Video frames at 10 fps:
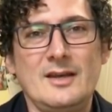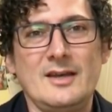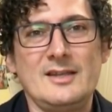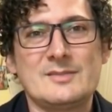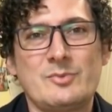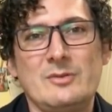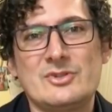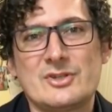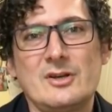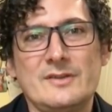uh, it's
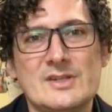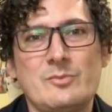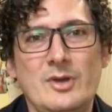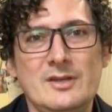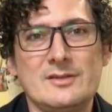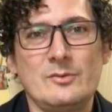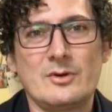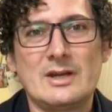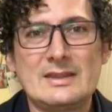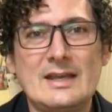premature at this point to
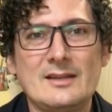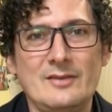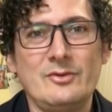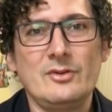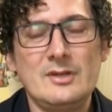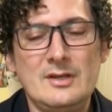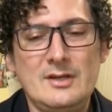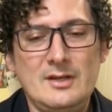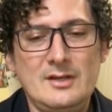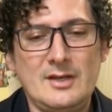worry at that level.
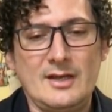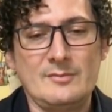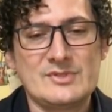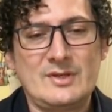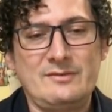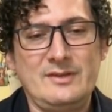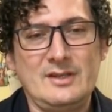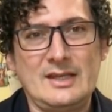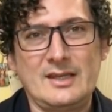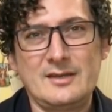Um, so I
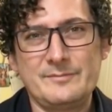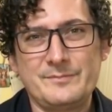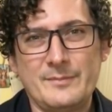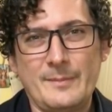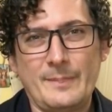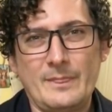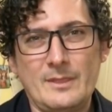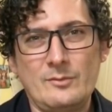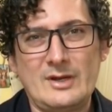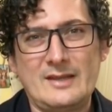feel like
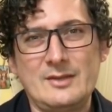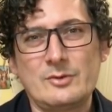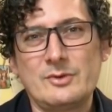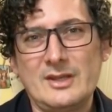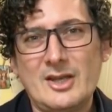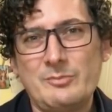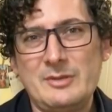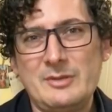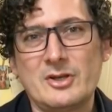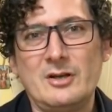what I think would really help
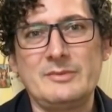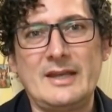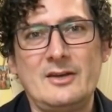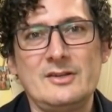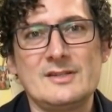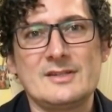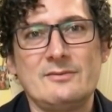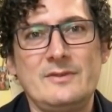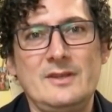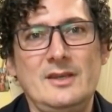people calm down is
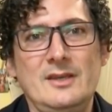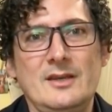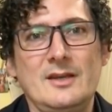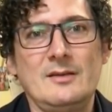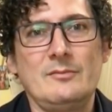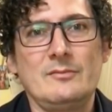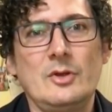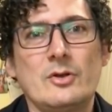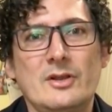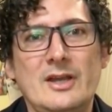if the um,
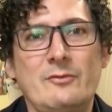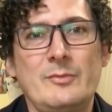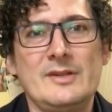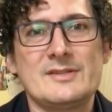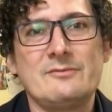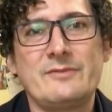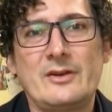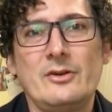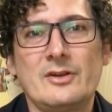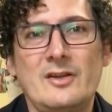local governments and
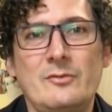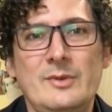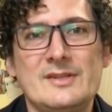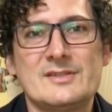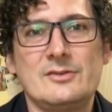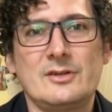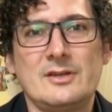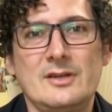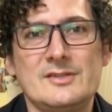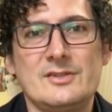federal governments took
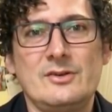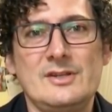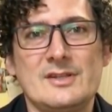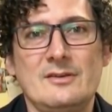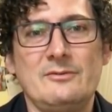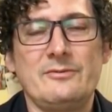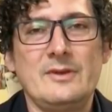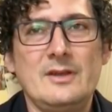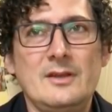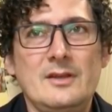a series of
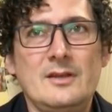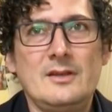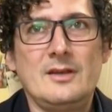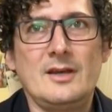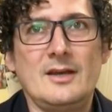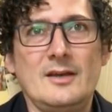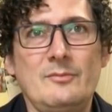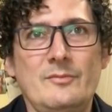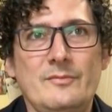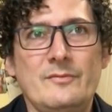
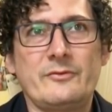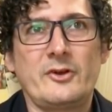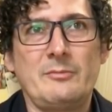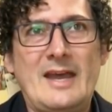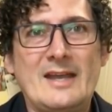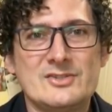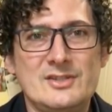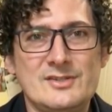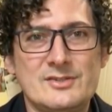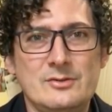um, firm
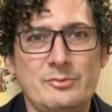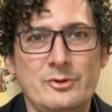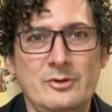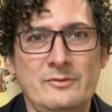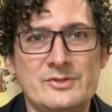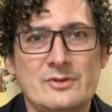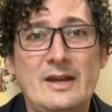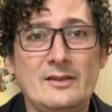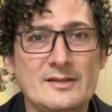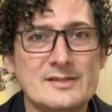actions to improve
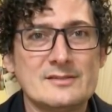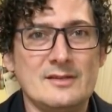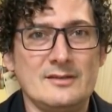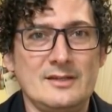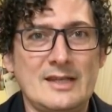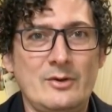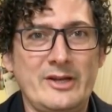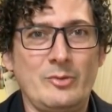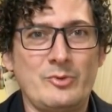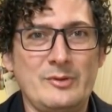surveillance. I think that
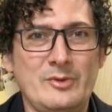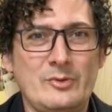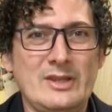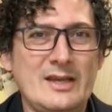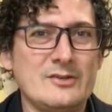would help people really